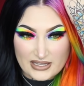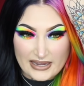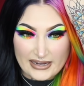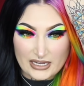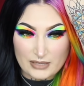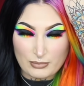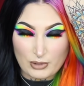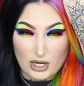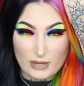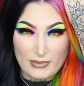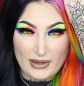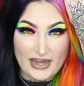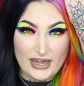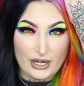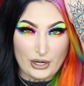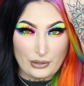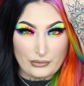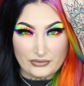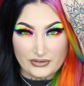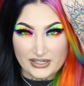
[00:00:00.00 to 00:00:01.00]
I could part my
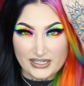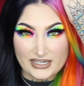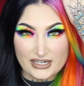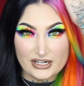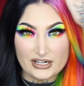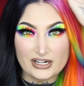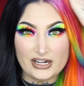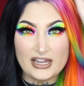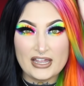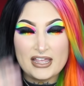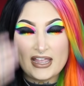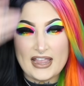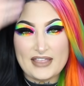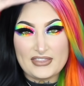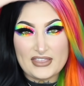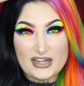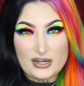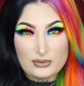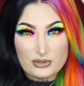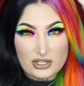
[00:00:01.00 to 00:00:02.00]
hair over here and
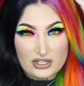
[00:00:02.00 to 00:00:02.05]
then it would